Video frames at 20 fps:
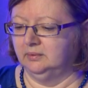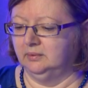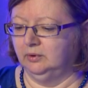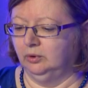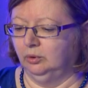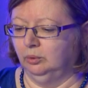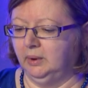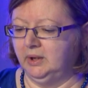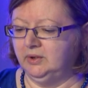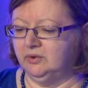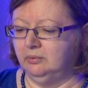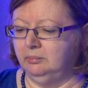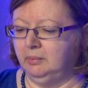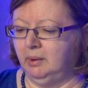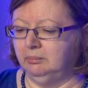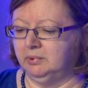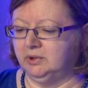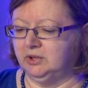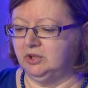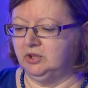Always
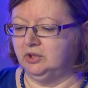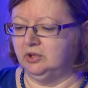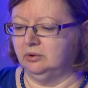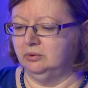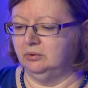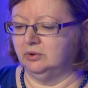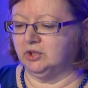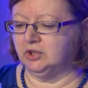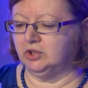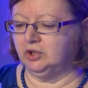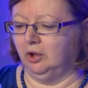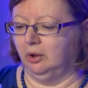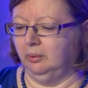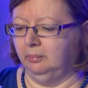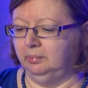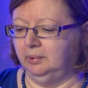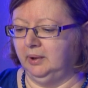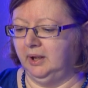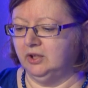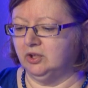remember to stop
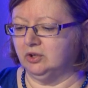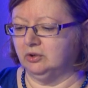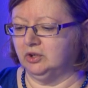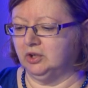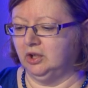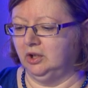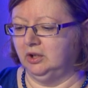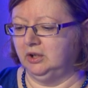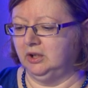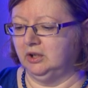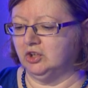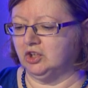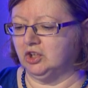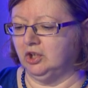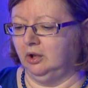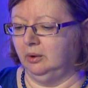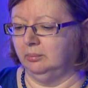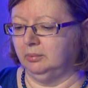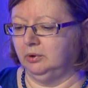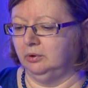as you're turning a
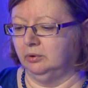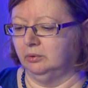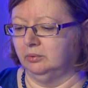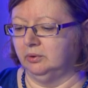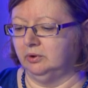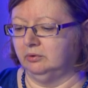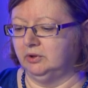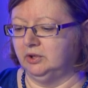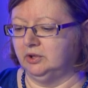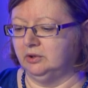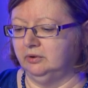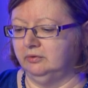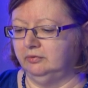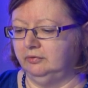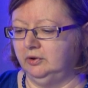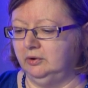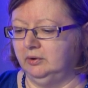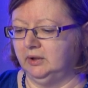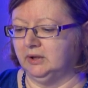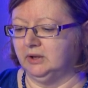sharp corner and do a
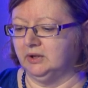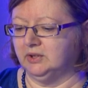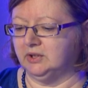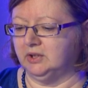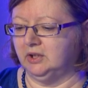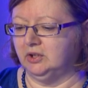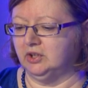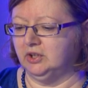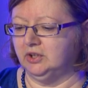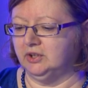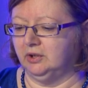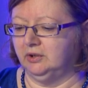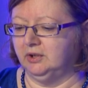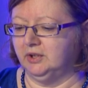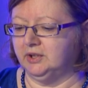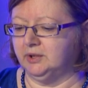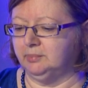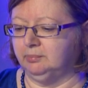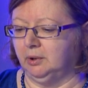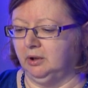few little stitches on
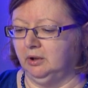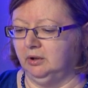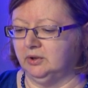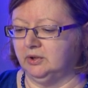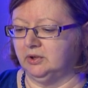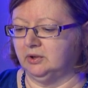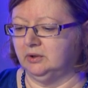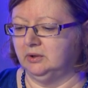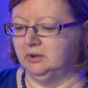the spot,